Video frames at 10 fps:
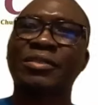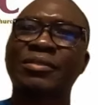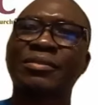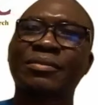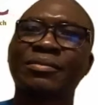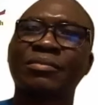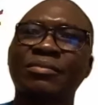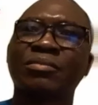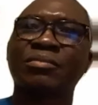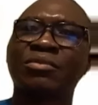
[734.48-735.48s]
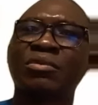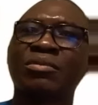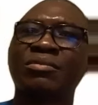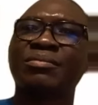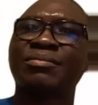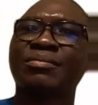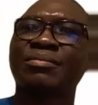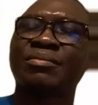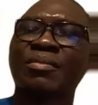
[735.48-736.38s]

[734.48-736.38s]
(no one is talking)